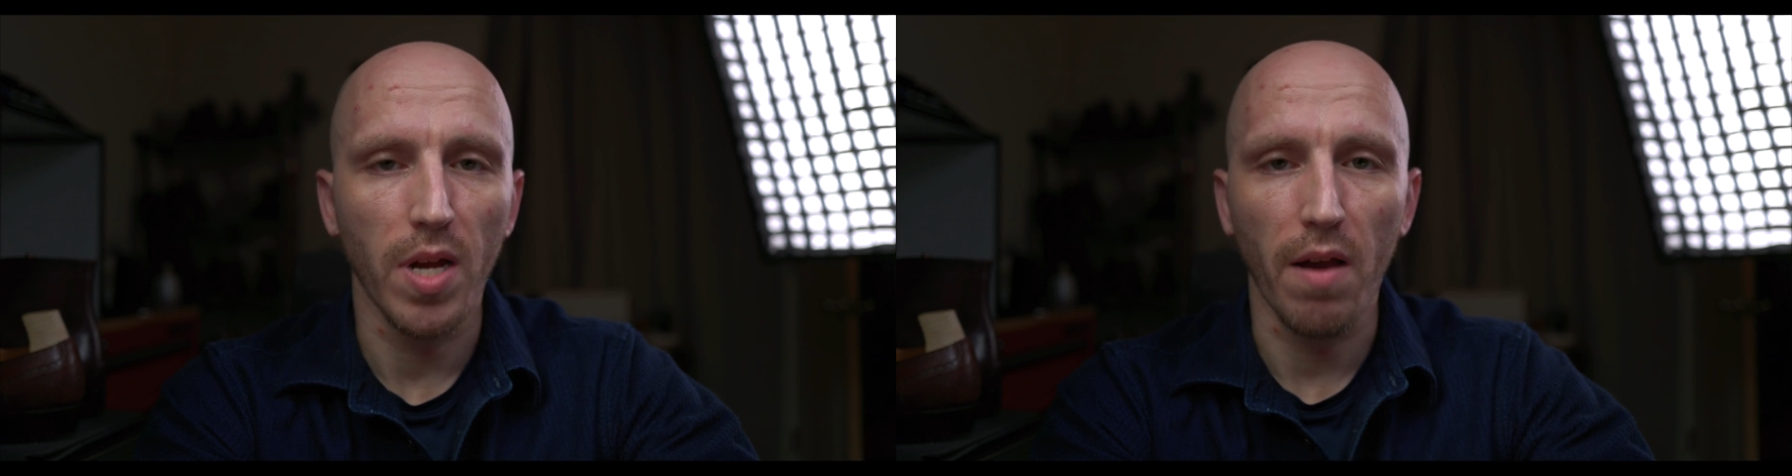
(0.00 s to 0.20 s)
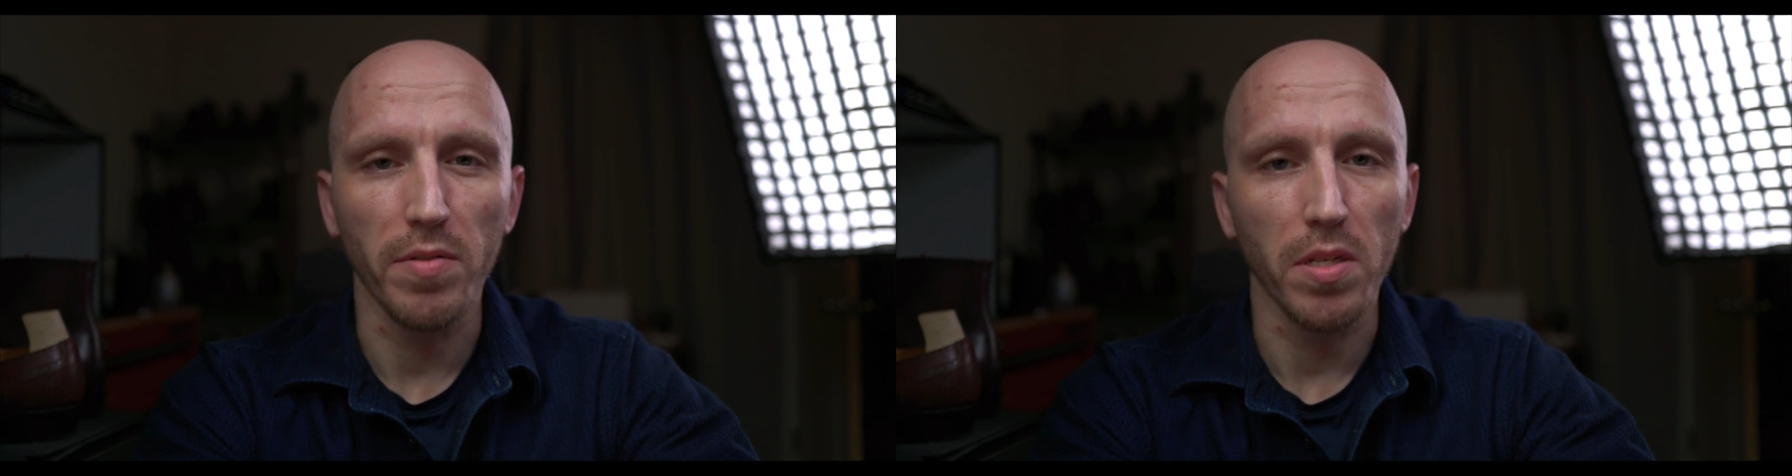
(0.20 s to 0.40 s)

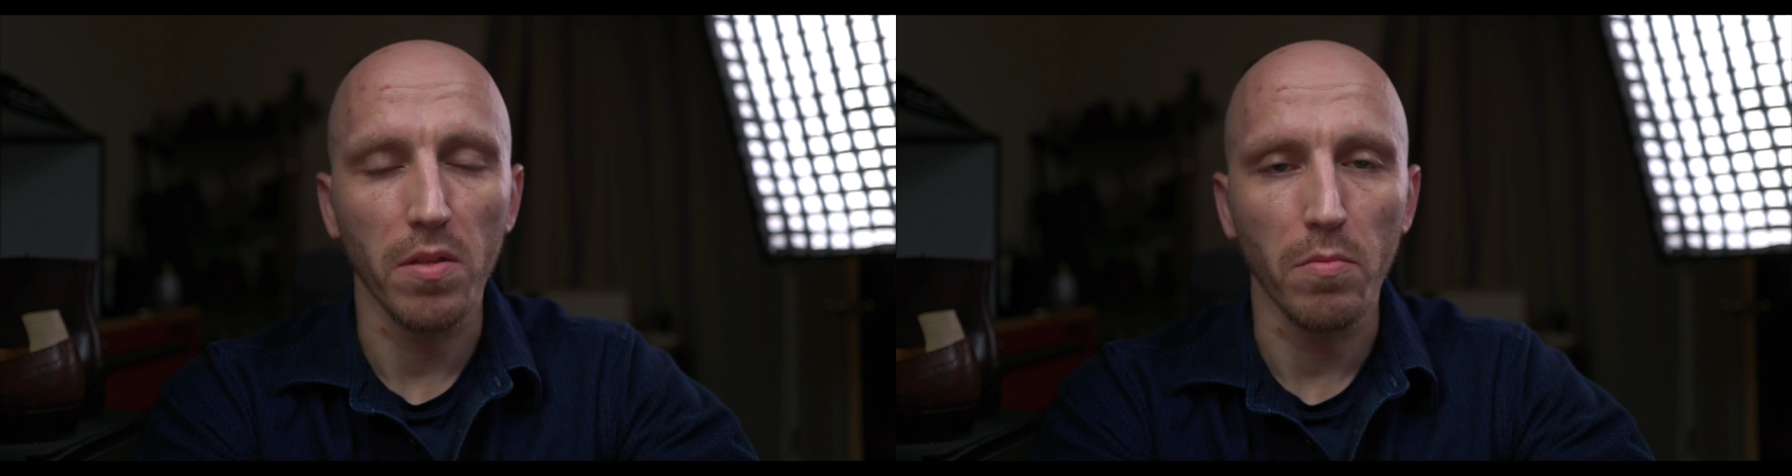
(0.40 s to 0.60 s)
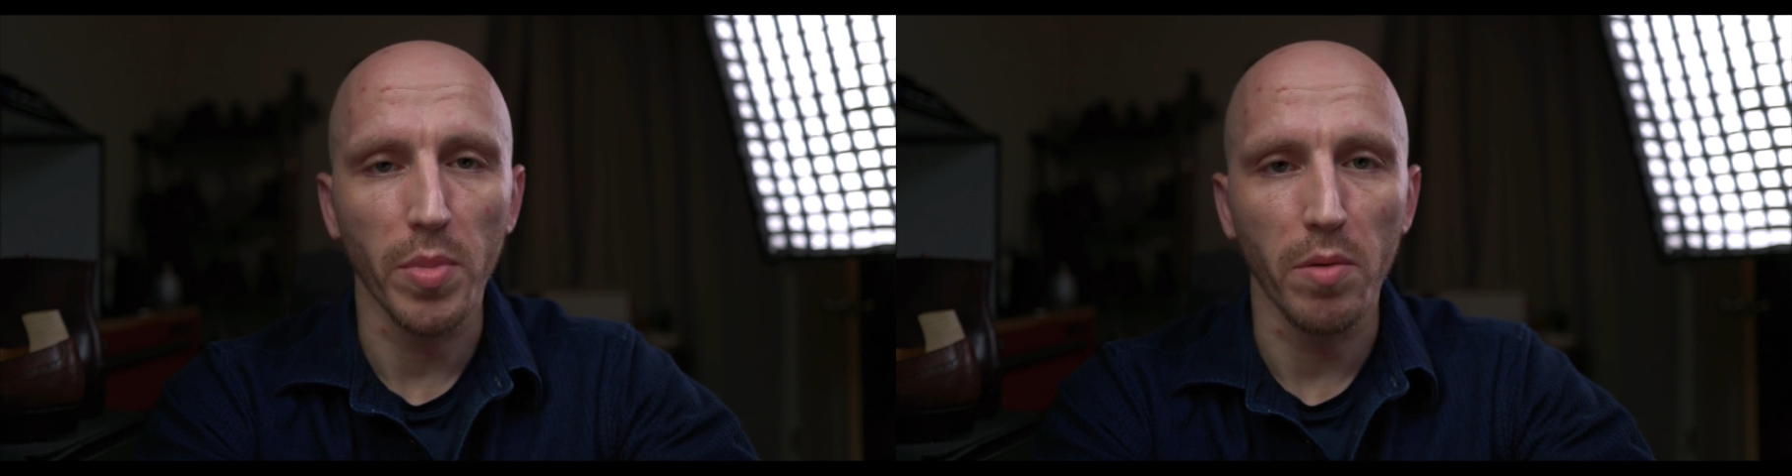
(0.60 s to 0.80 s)
Obviously,
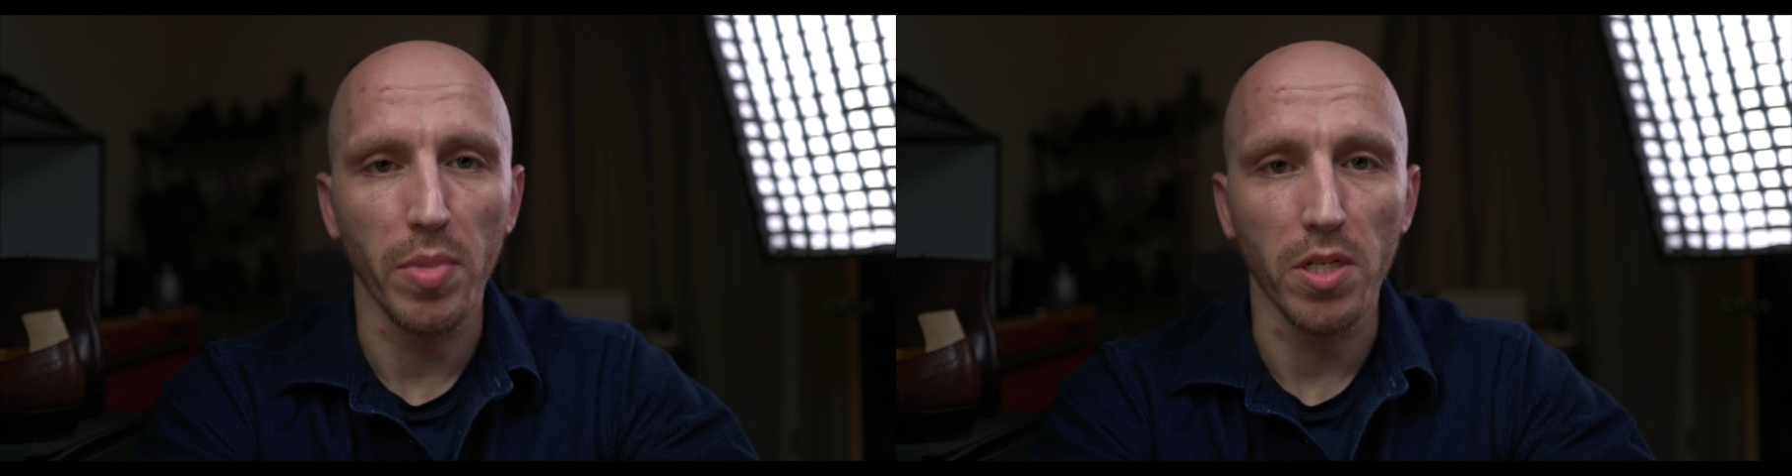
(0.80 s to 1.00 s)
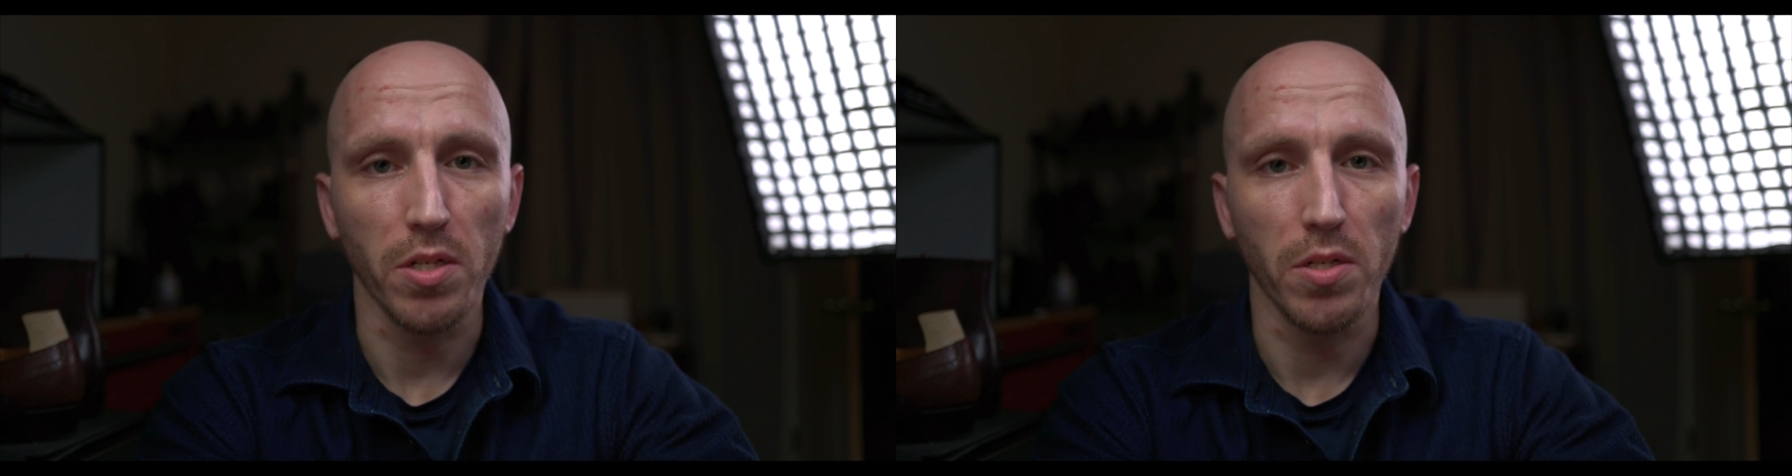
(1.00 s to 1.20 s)
there'll be a
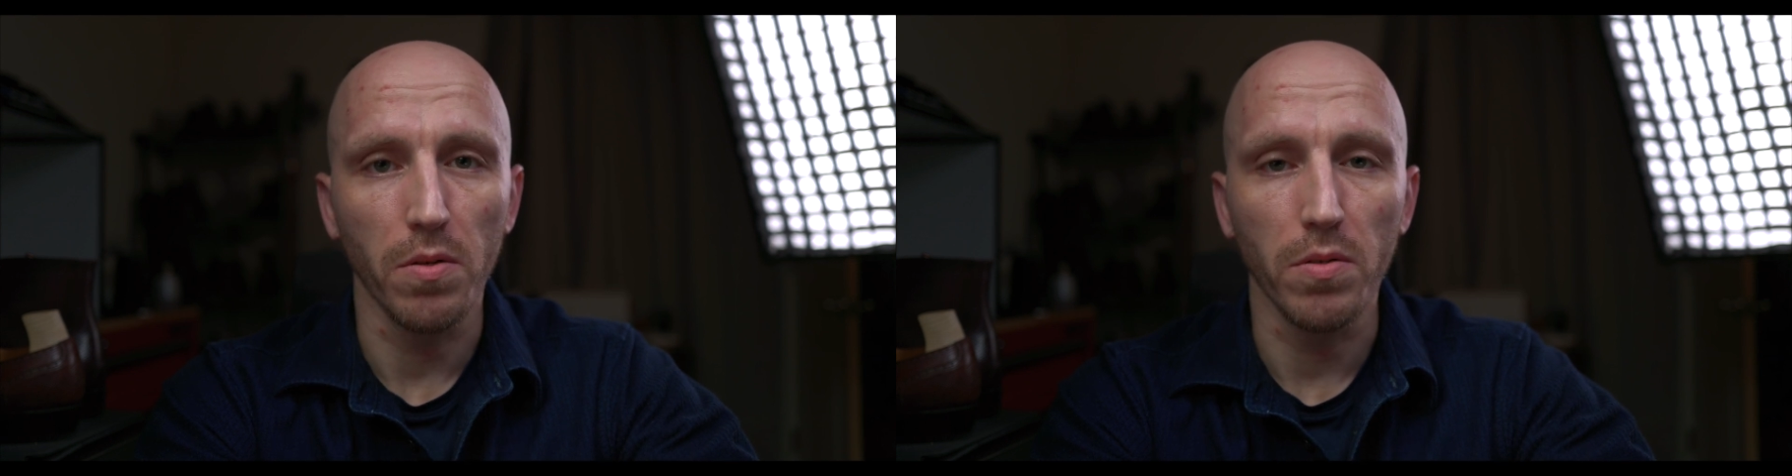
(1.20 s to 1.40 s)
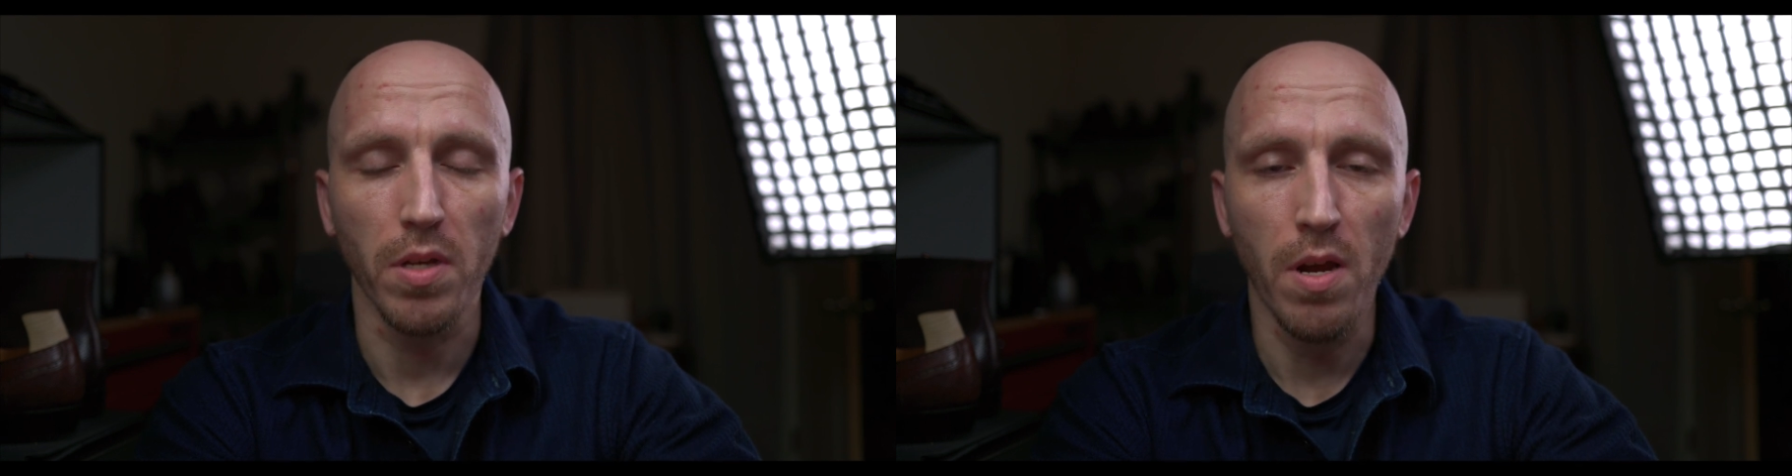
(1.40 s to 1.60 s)
bunch of
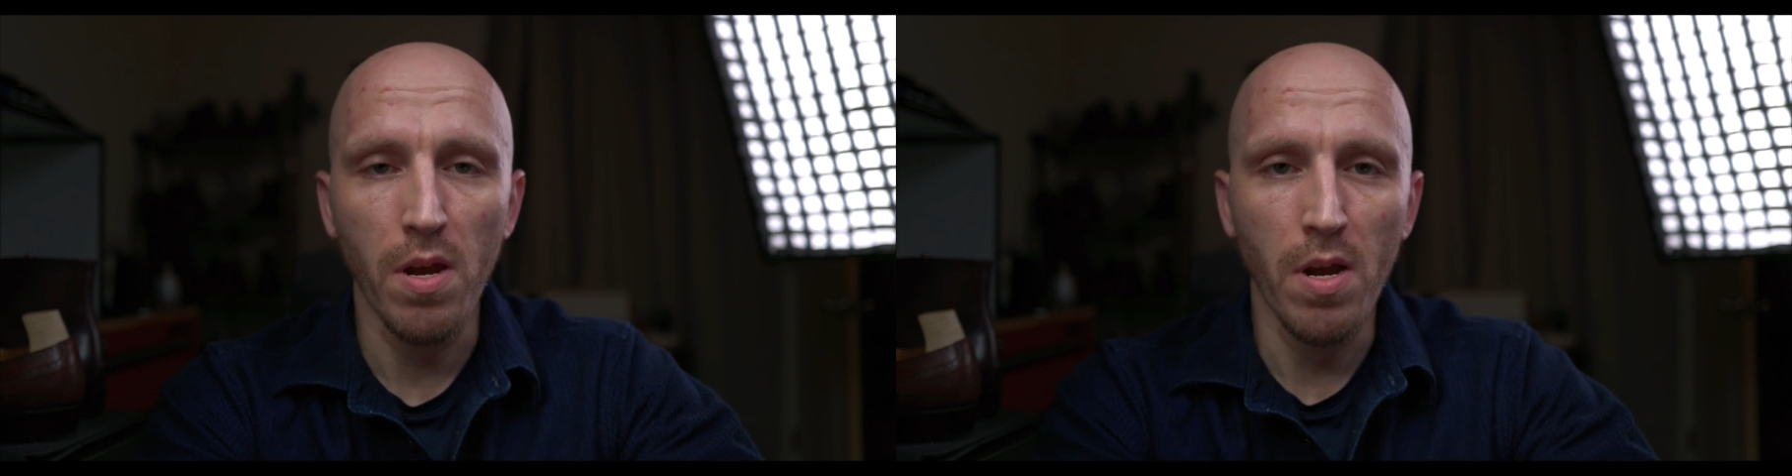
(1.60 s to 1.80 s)
shoes